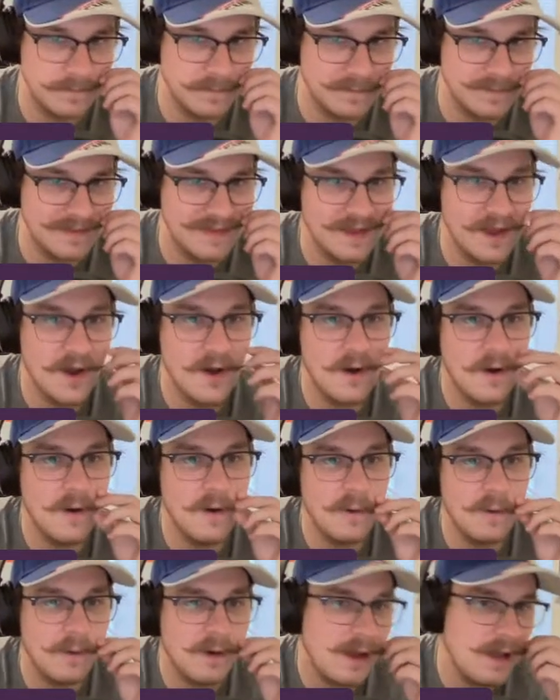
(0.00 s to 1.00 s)

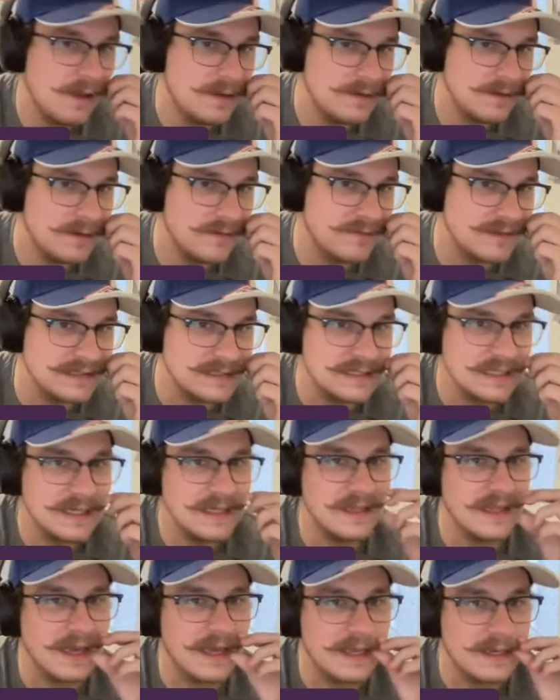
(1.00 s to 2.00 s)
no, don't even say
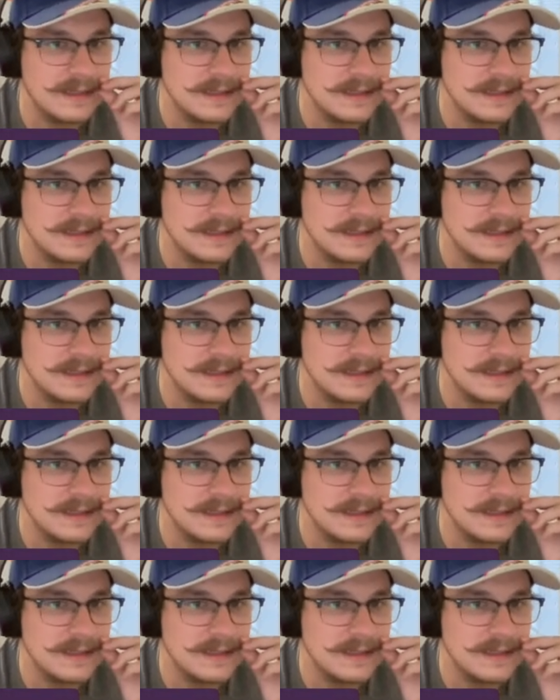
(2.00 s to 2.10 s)
that.